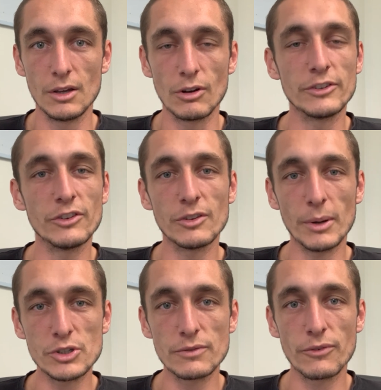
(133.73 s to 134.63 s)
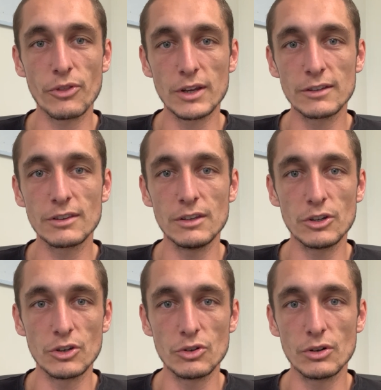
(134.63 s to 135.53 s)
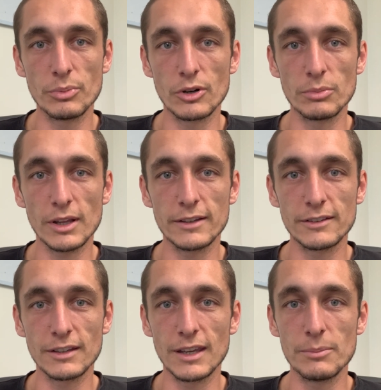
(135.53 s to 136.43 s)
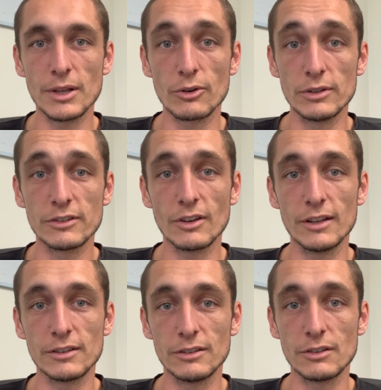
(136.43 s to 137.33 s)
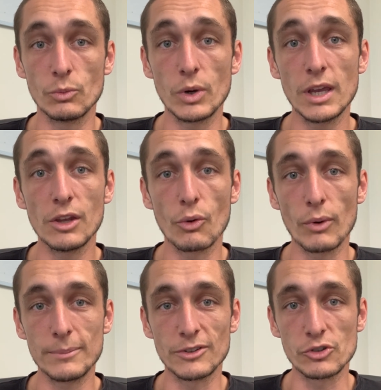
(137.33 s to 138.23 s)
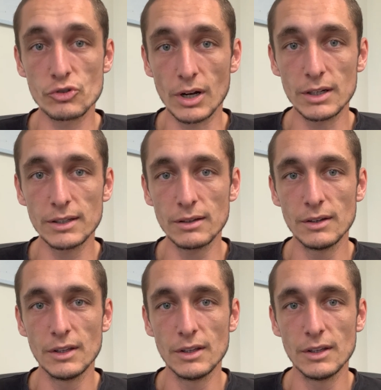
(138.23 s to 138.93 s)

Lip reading: Right, so there's a bunch of things that you can do to put in place to get better insights as to where your reps are struggling